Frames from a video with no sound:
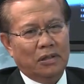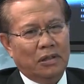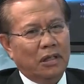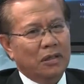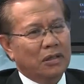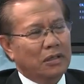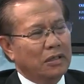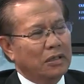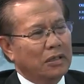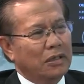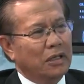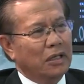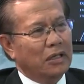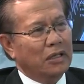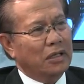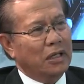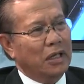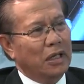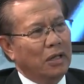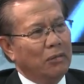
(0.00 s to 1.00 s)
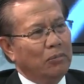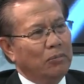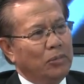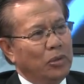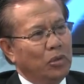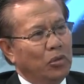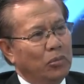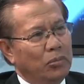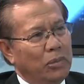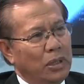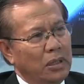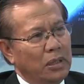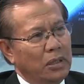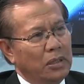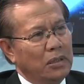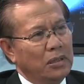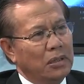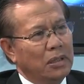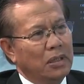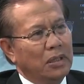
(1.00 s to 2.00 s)
centers like the
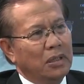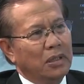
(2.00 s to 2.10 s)
MPOB,